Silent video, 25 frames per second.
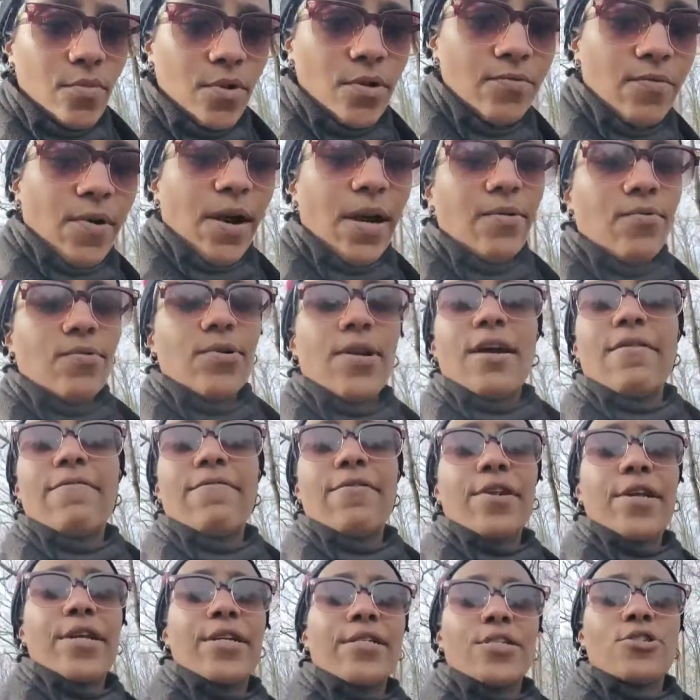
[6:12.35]
right? Whatever
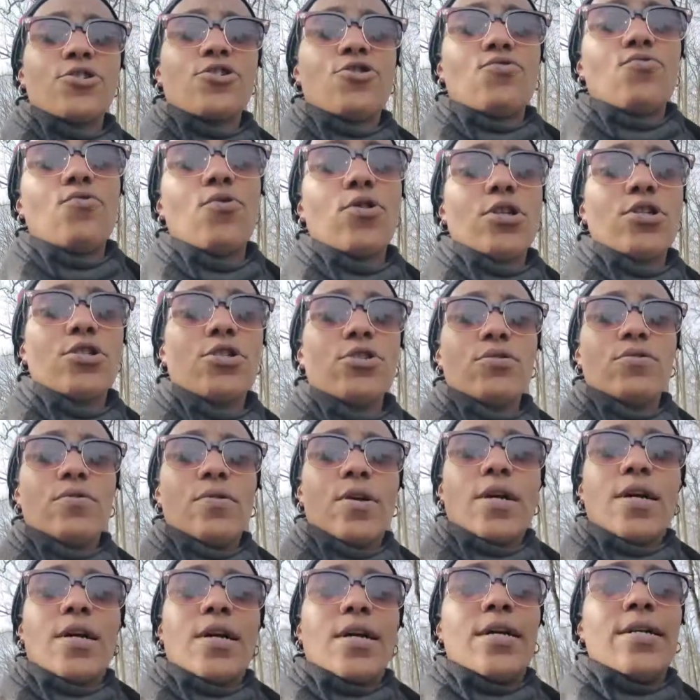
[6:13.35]
it is that you want to do,
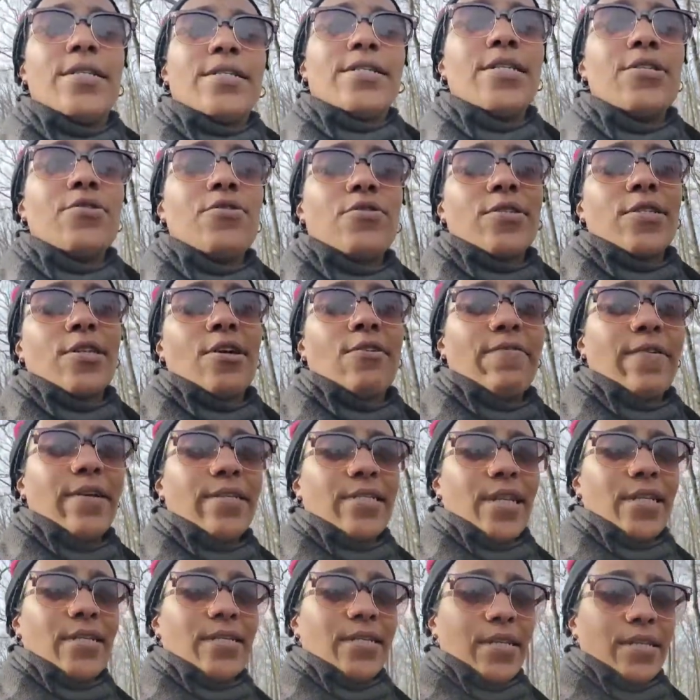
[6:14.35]
see yourself as
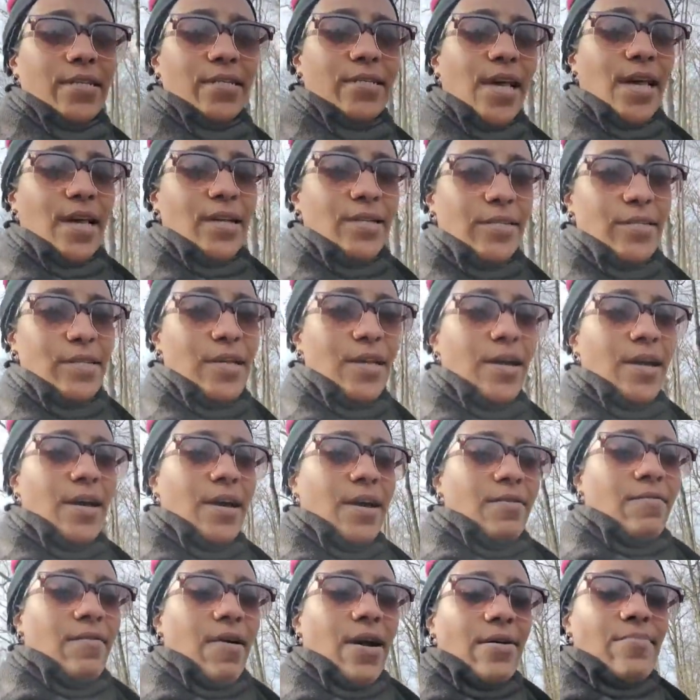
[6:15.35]
a success,
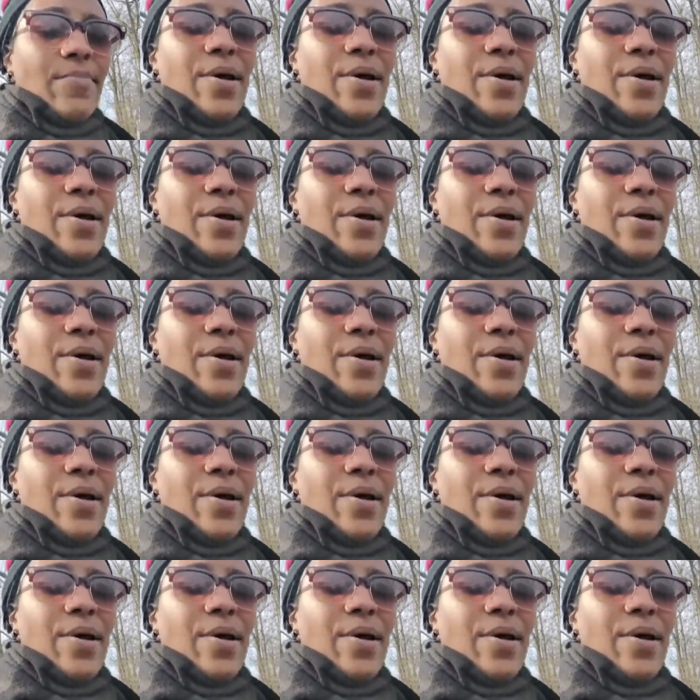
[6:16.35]
right?